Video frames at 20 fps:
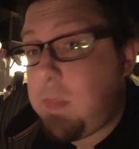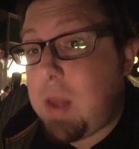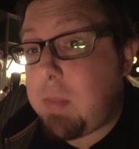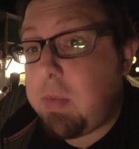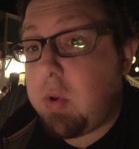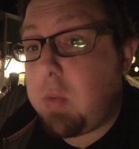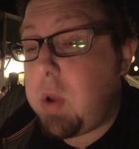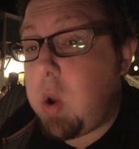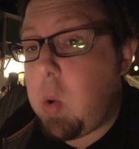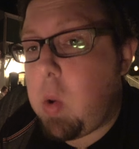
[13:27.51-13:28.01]
That
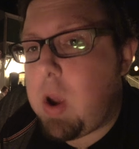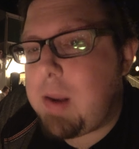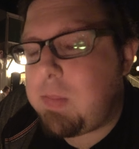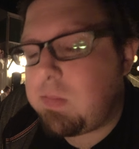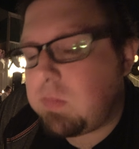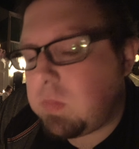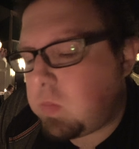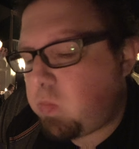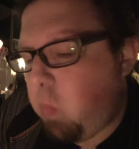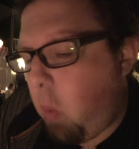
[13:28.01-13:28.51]
blew me away.
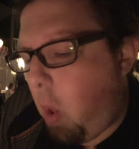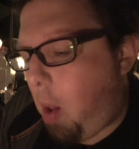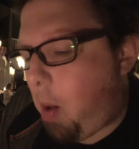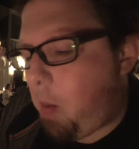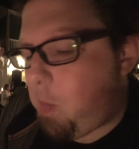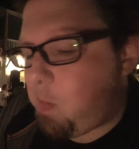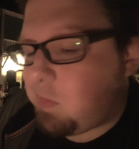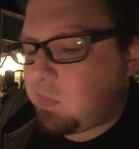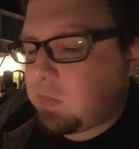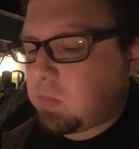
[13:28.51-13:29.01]

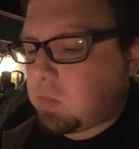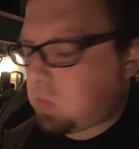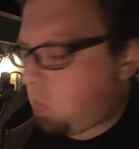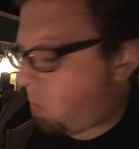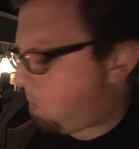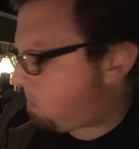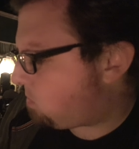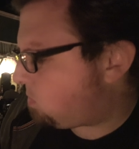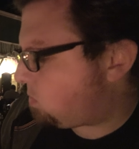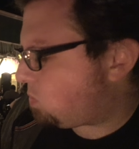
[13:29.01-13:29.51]

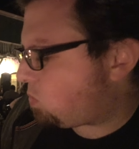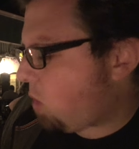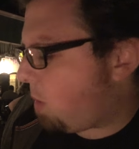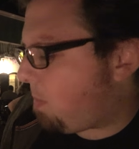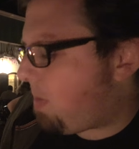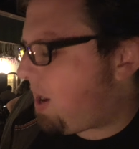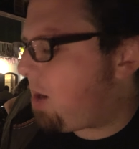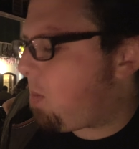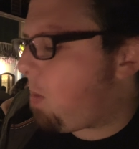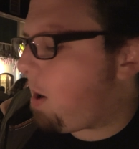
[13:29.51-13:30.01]

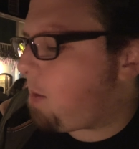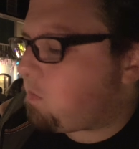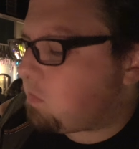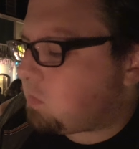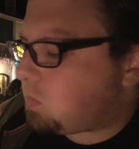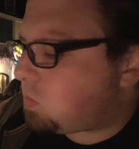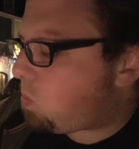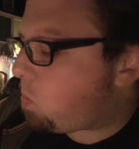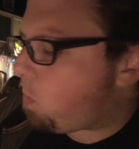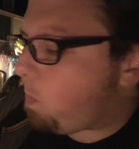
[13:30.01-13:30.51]
But anyway,
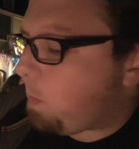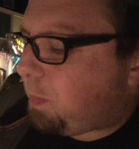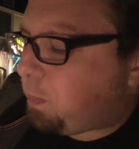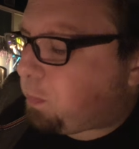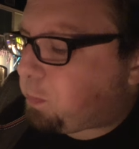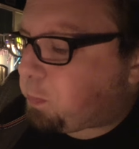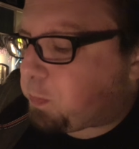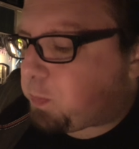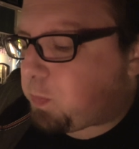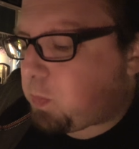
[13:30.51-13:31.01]

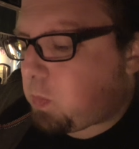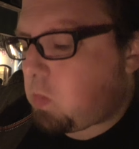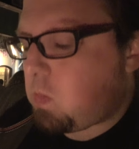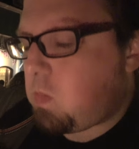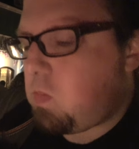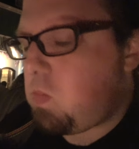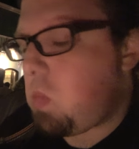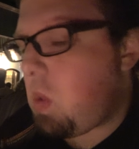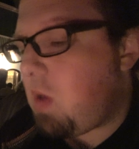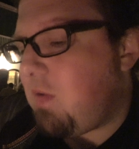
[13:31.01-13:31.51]

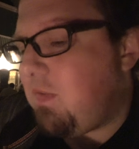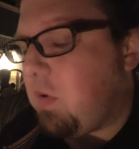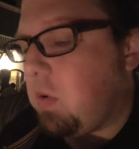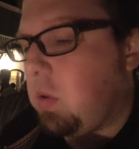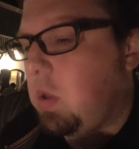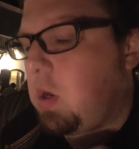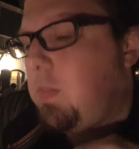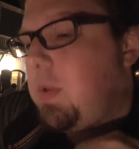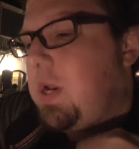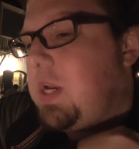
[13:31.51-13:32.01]
for a
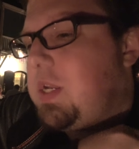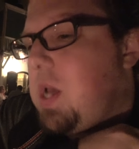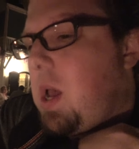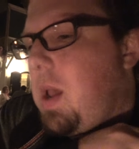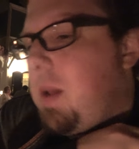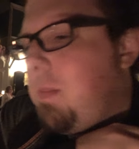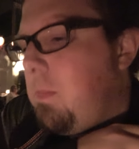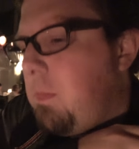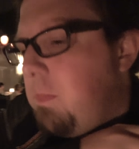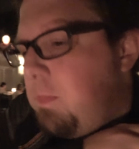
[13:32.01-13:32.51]
little bit of
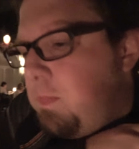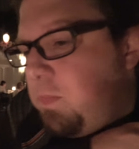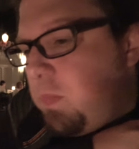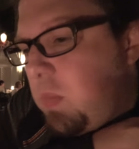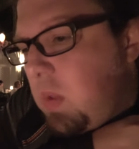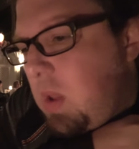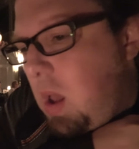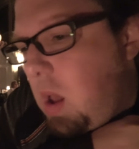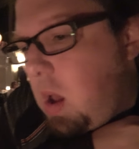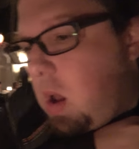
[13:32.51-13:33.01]
time,
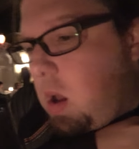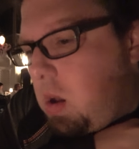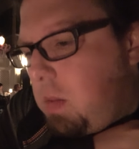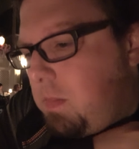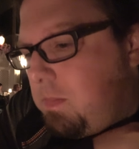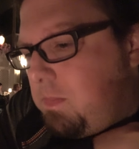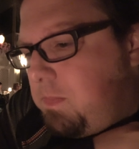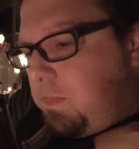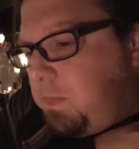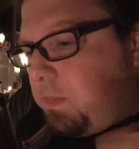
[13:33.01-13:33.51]

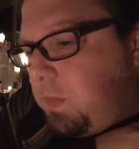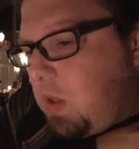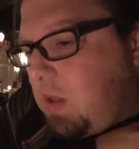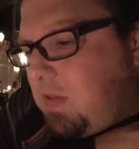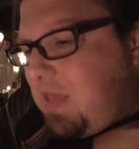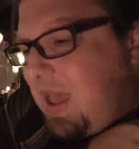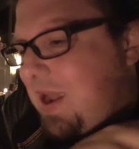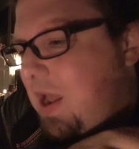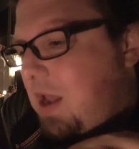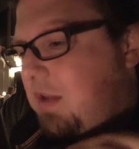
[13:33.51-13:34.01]

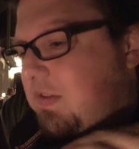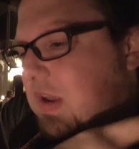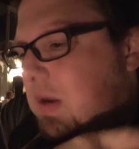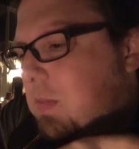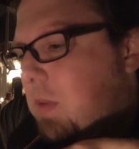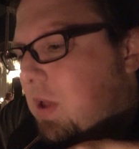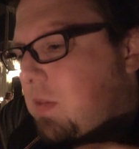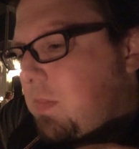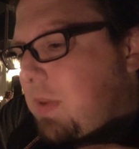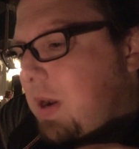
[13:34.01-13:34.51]
that guy
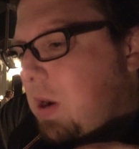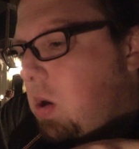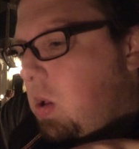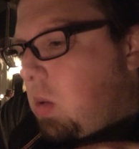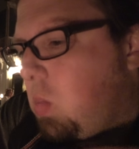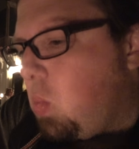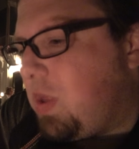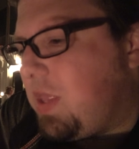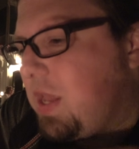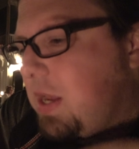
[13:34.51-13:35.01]
sitting by the
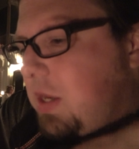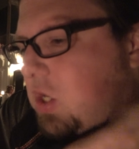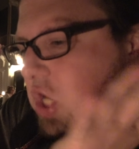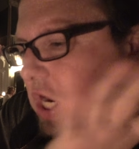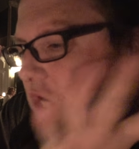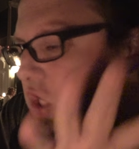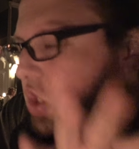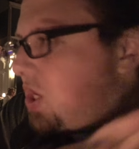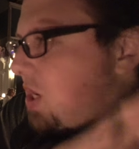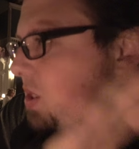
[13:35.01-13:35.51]
barrel, when they
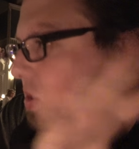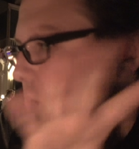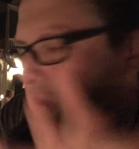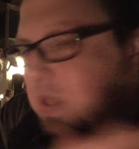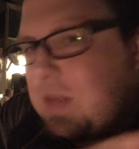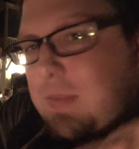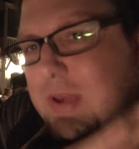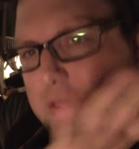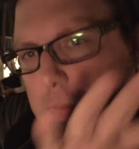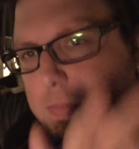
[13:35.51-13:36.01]
changed it,
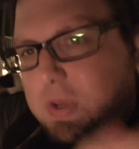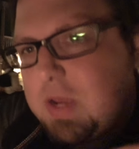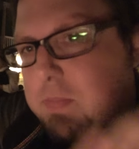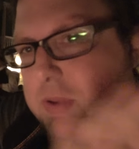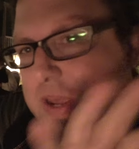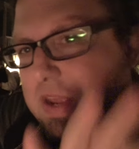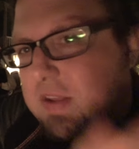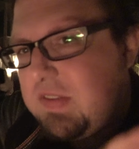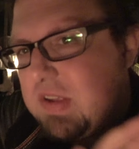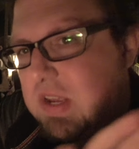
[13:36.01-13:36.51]
when they made the big
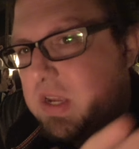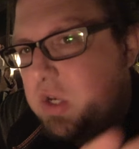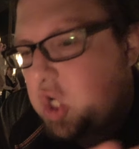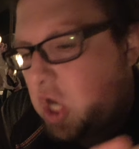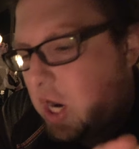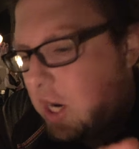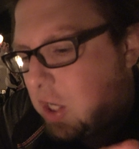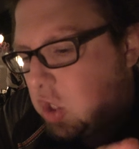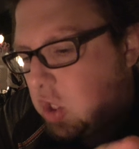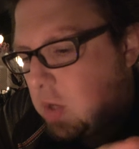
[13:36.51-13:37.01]
PC
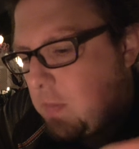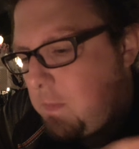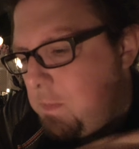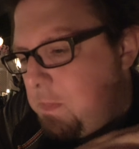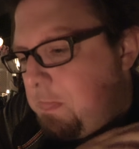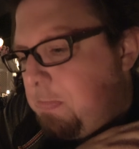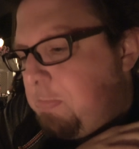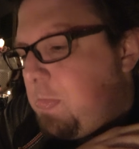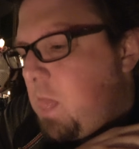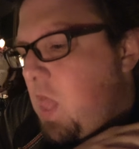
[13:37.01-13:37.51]
change,
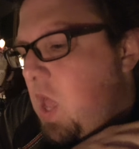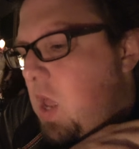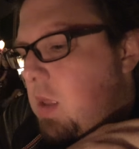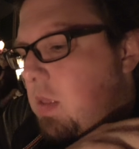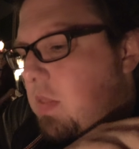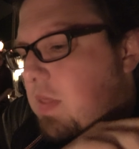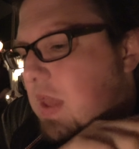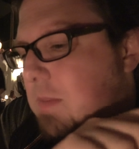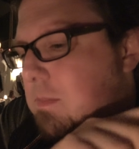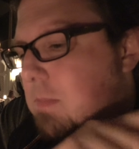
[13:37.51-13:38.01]

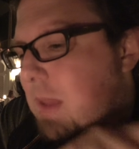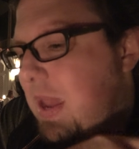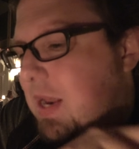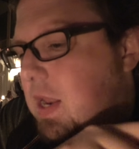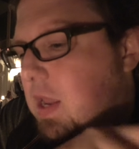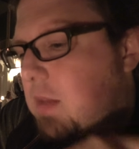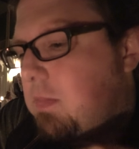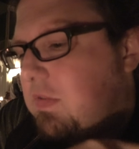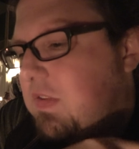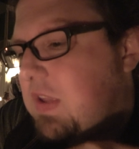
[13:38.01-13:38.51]
they
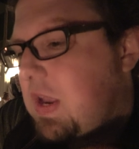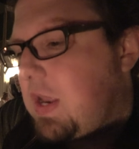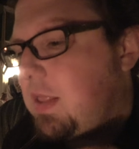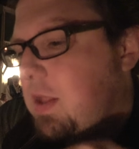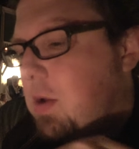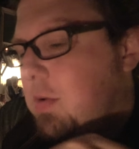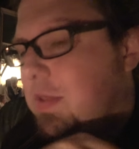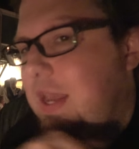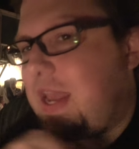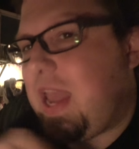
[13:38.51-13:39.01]
made him sitting
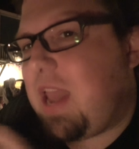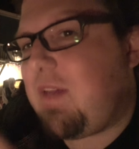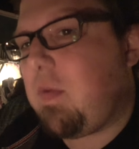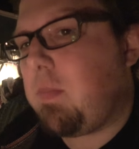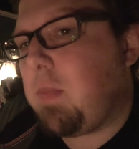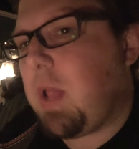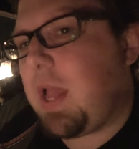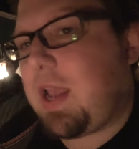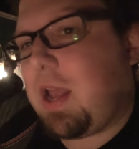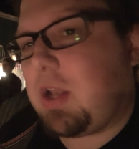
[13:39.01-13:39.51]
there. They gave
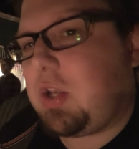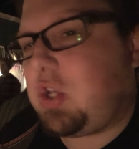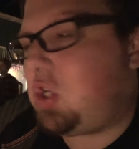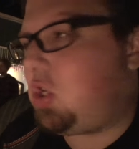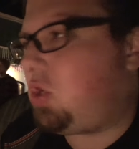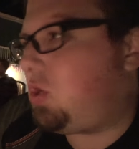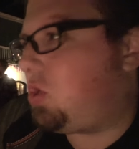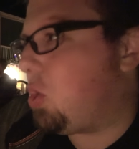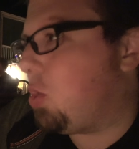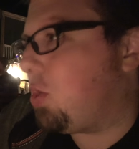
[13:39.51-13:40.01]
him like a
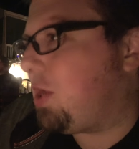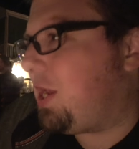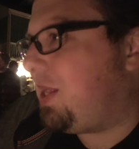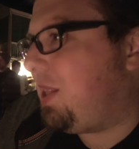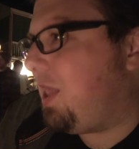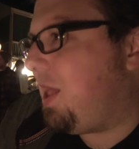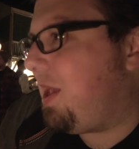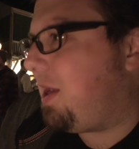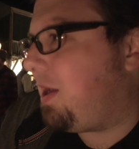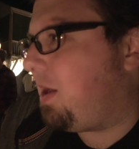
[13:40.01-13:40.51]
turkey
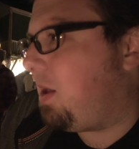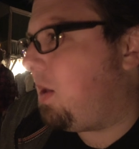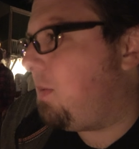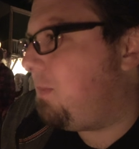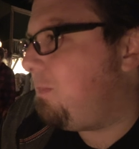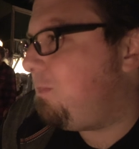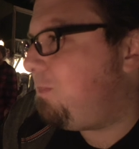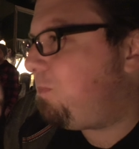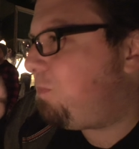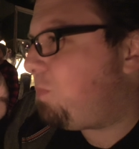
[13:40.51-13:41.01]
leg
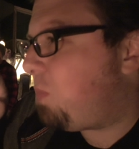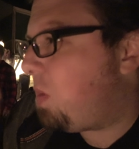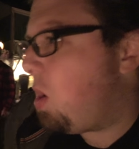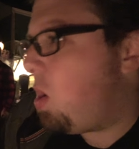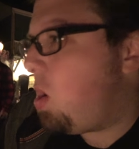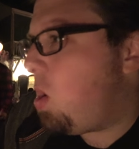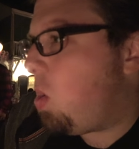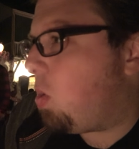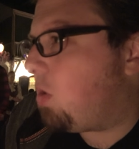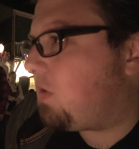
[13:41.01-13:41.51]

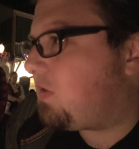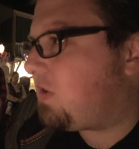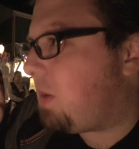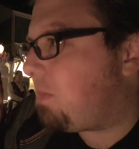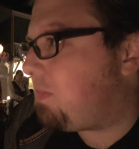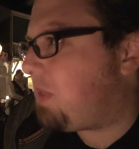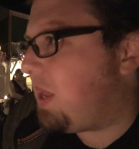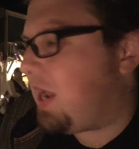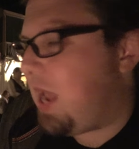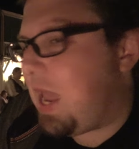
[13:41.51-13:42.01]
or
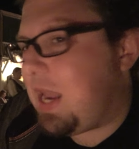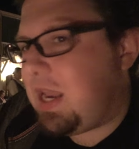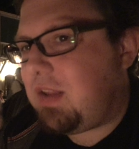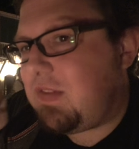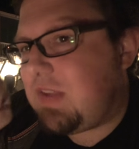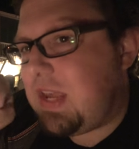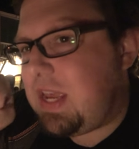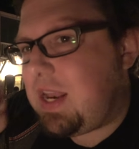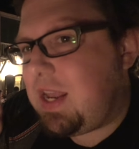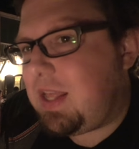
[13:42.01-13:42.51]
something, and
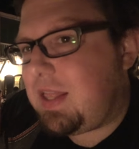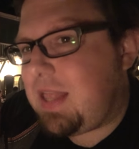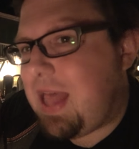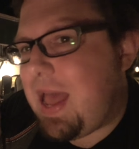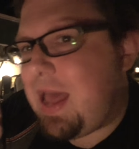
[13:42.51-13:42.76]
he's eating